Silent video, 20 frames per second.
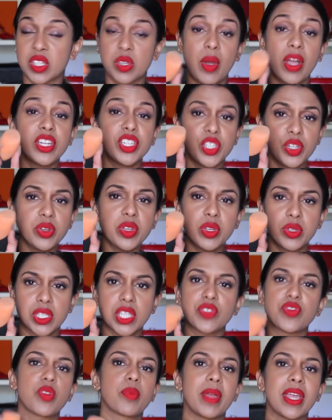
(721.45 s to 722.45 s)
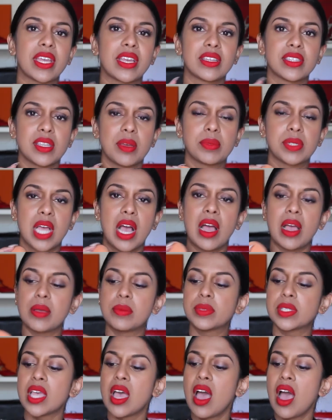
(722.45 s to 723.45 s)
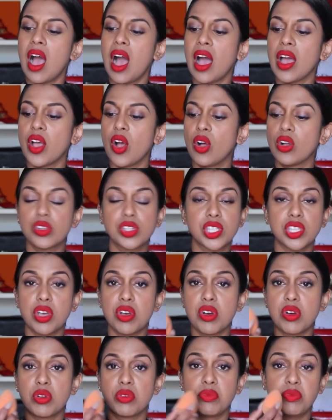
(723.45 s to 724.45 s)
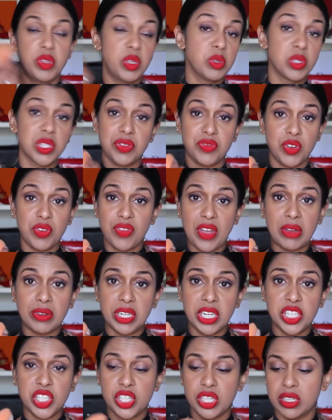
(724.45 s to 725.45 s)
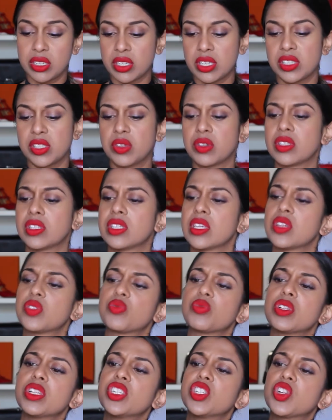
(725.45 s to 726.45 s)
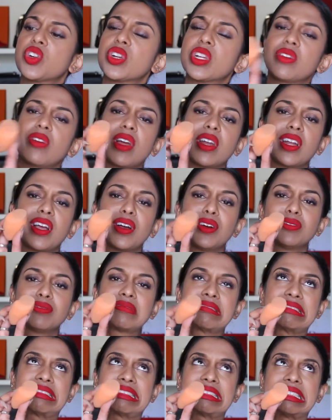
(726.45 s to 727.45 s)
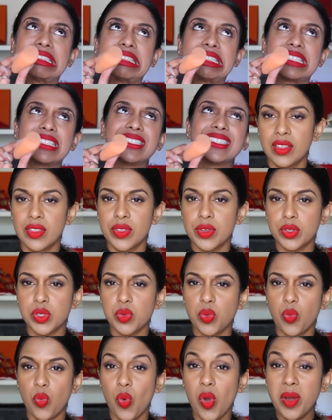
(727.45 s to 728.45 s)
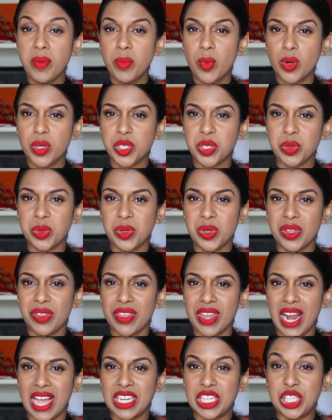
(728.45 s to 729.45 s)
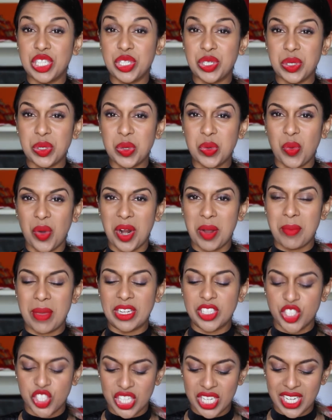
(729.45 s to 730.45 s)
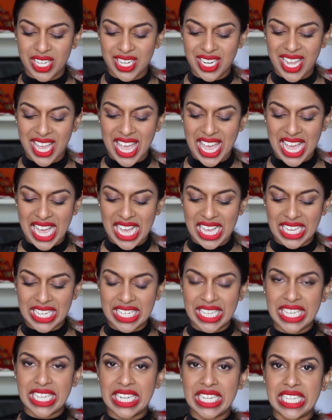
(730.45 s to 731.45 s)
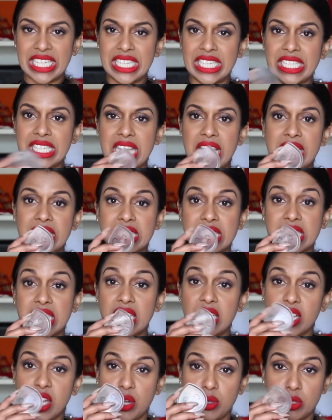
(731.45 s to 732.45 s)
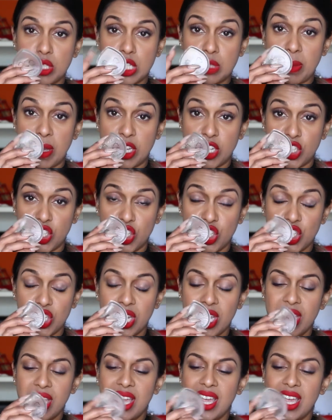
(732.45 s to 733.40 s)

So I do use this for baking sometimes. I also use it for foundation because you can see it's really dirty right now. There's one more tool that I do want to mention, and it is a silicone sponge.